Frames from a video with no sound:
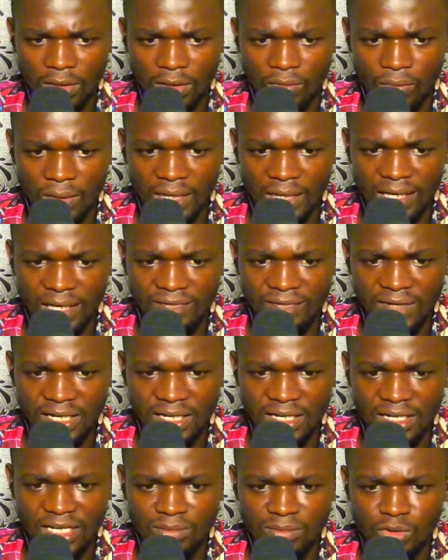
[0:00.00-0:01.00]
While I feel
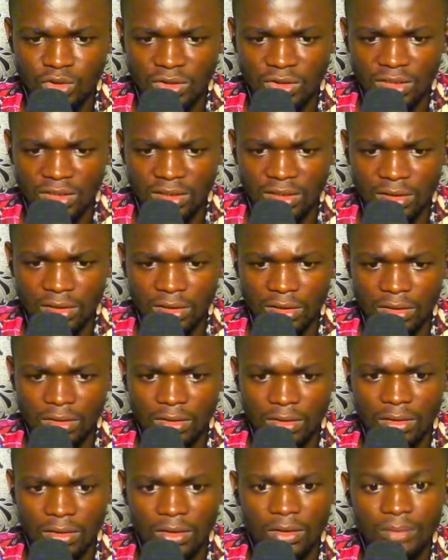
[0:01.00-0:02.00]
like capturing
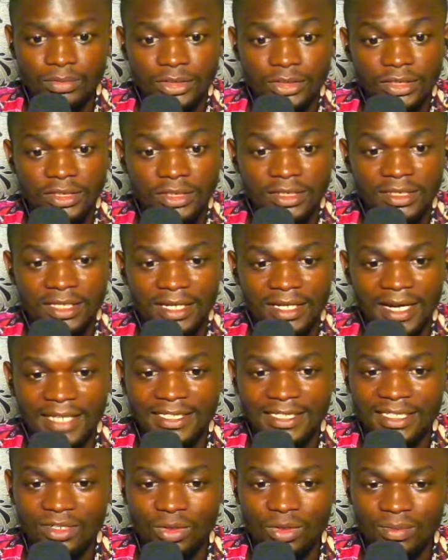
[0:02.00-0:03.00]
oops, I
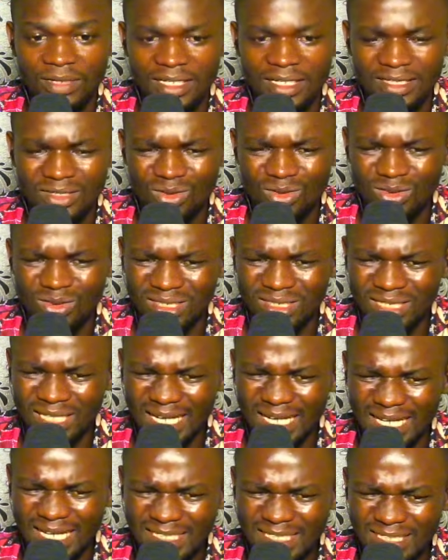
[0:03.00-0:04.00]
think opponent thought they
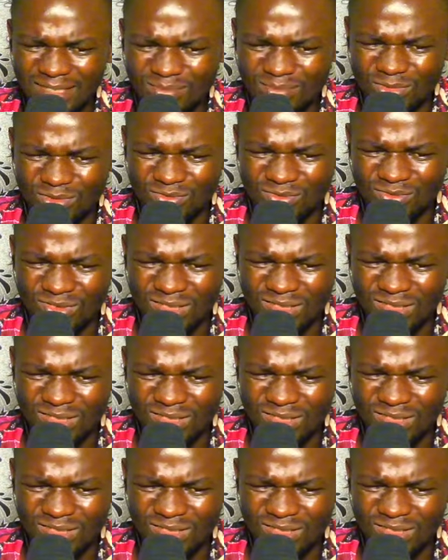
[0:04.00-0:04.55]
had this move.